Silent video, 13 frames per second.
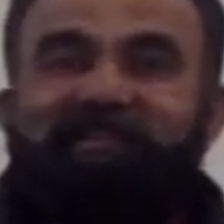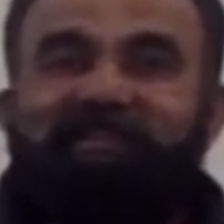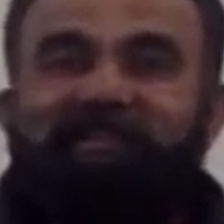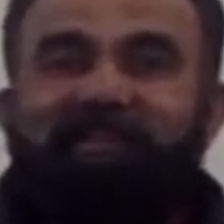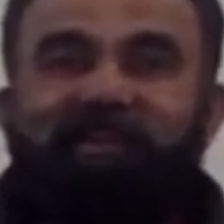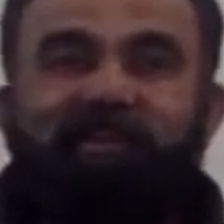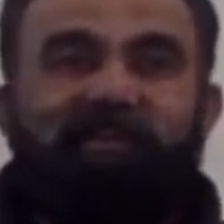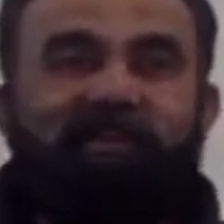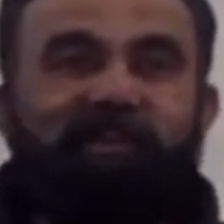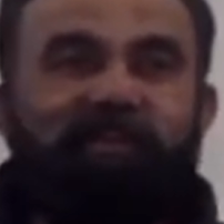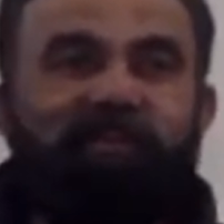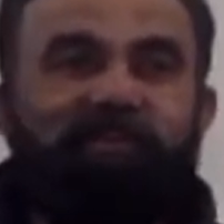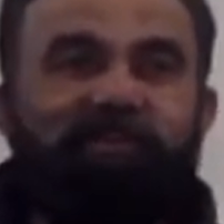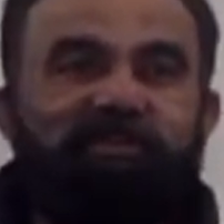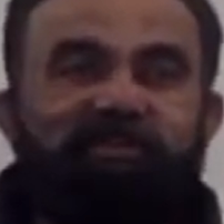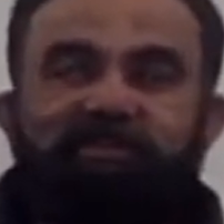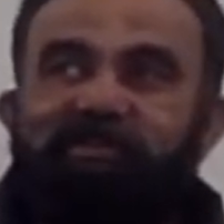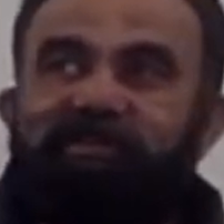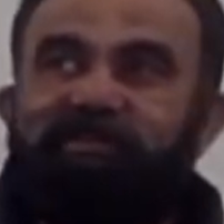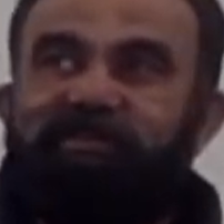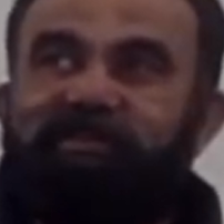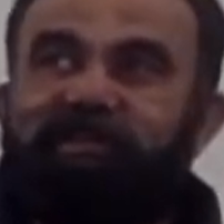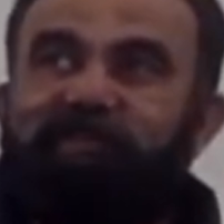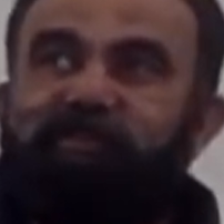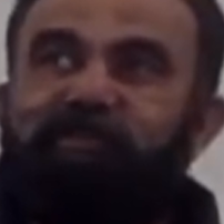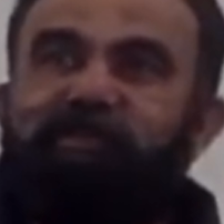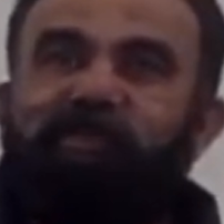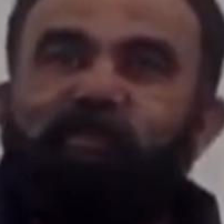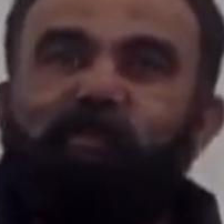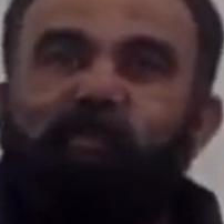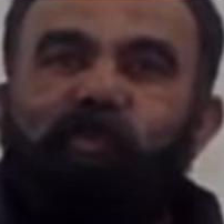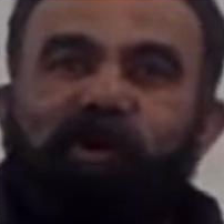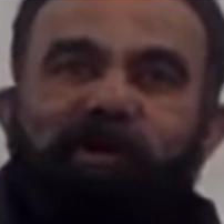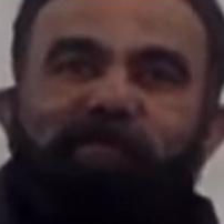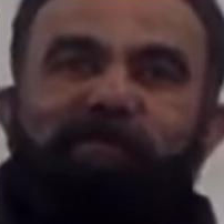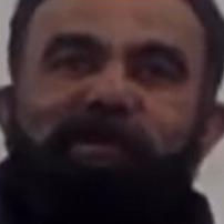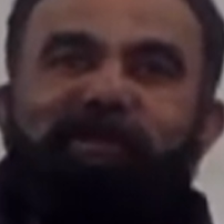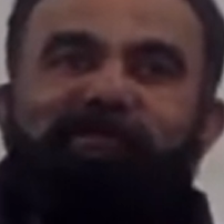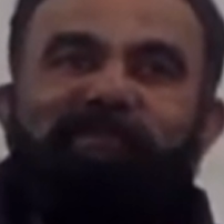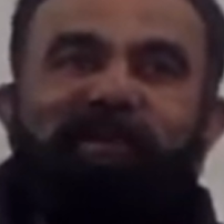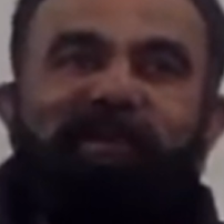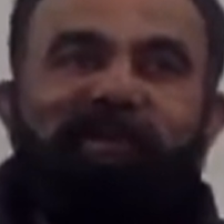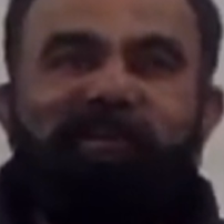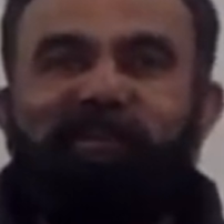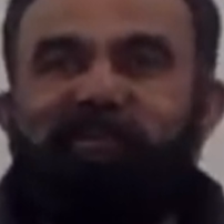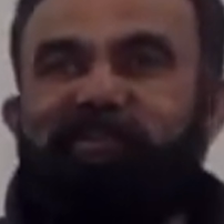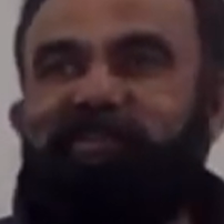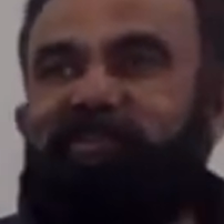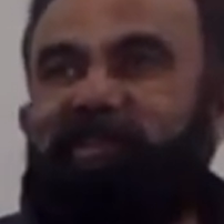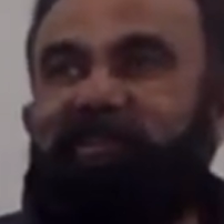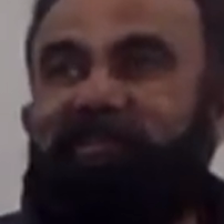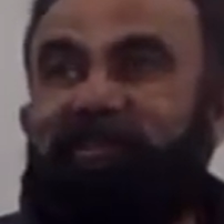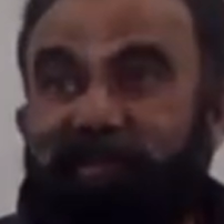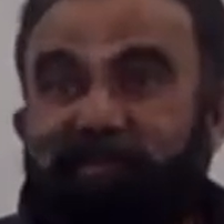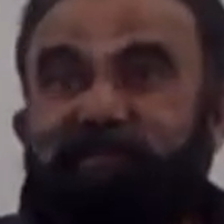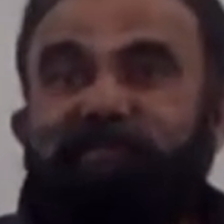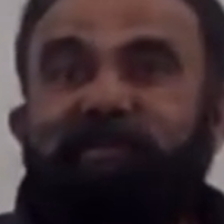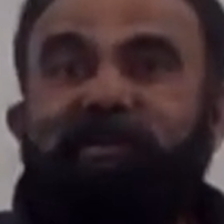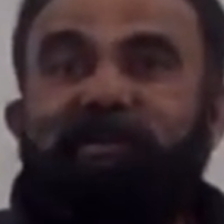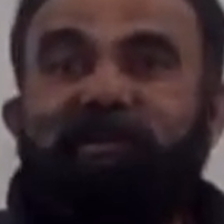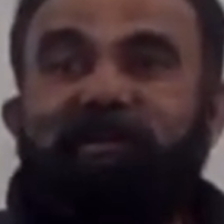Now, can you just, if you see one bird flying, can you just say, that's a flock?